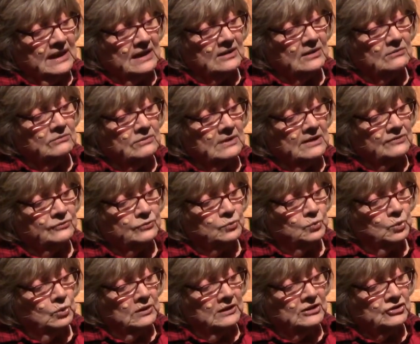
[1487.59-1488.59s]
out a rough
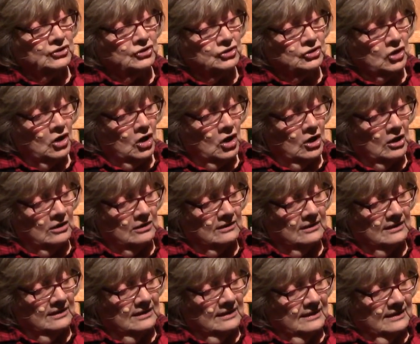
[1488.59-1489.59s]
woolen shawl
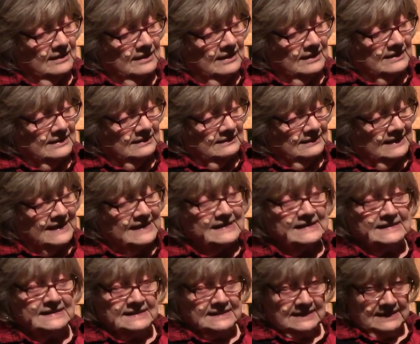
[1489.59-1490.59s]
and a
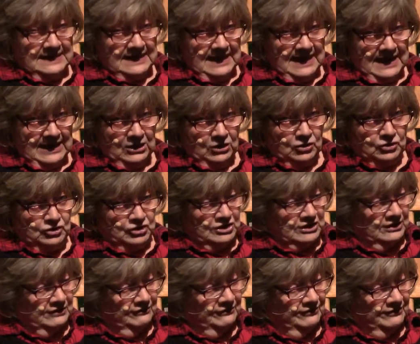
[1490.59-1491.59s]
lace
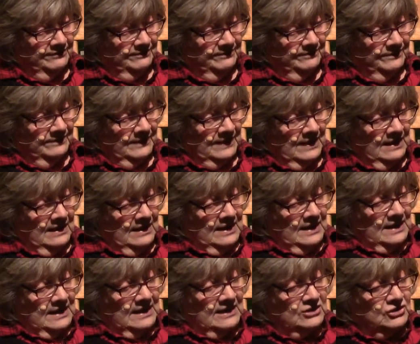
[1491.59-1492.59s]
handkerchief.
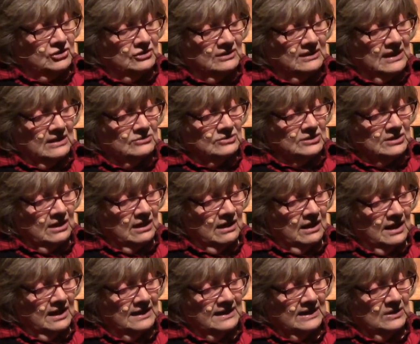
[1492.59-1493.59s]
He took out a
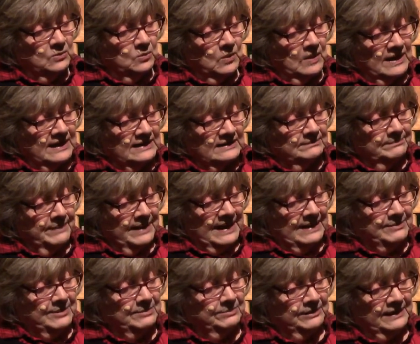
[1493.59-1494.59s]
tiny white
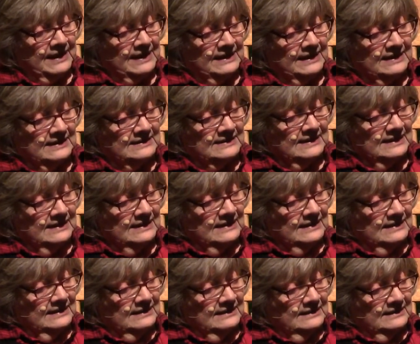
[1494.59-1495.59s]
baby blanket
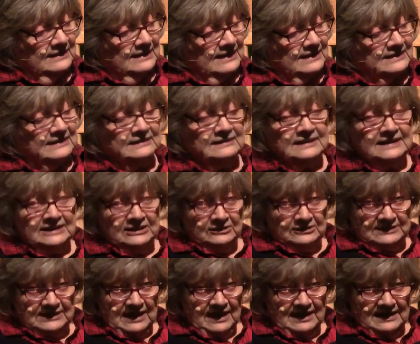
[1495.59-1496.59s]
and a
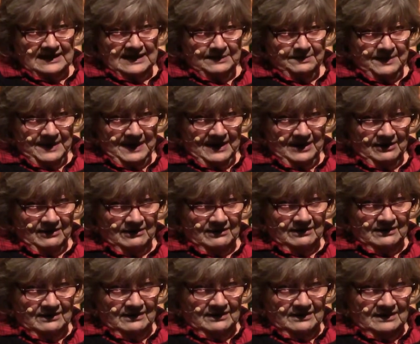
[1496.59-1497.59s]
little tiny pair
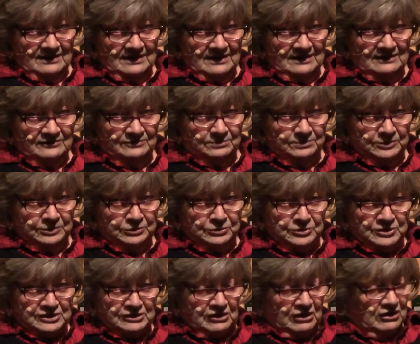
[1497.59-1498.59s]
of blue
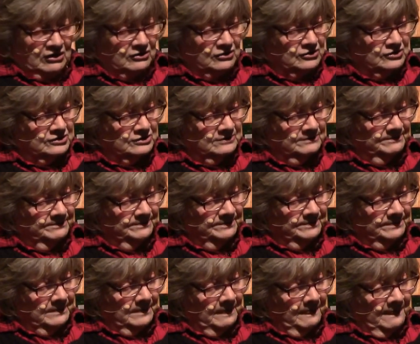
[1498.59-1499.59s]
socks.
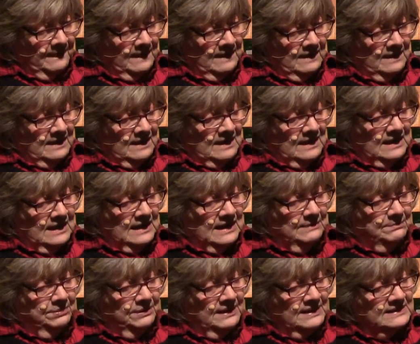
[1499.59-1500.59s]
He
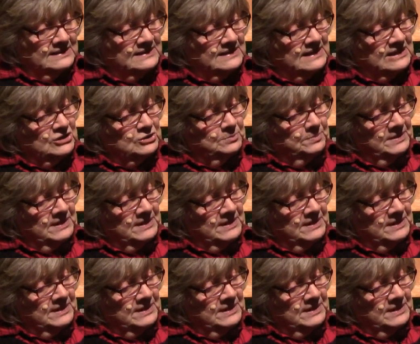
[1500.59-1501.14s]
placed each